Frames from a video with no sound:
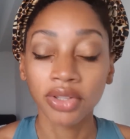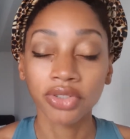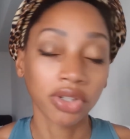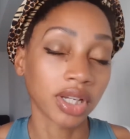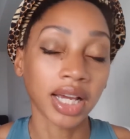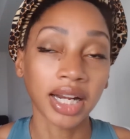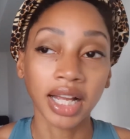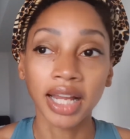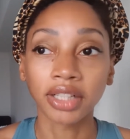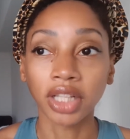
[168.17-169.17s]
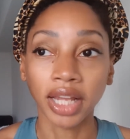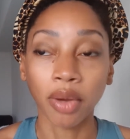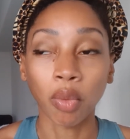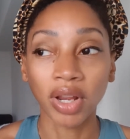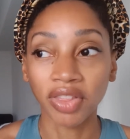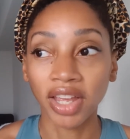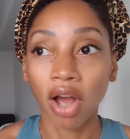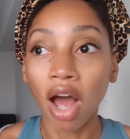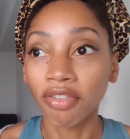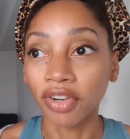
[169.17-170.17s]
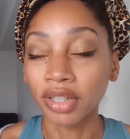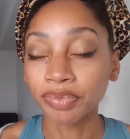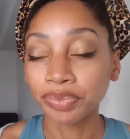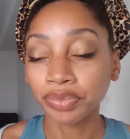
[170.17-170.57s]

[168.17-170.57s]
So you gotta kind of look at what they offer.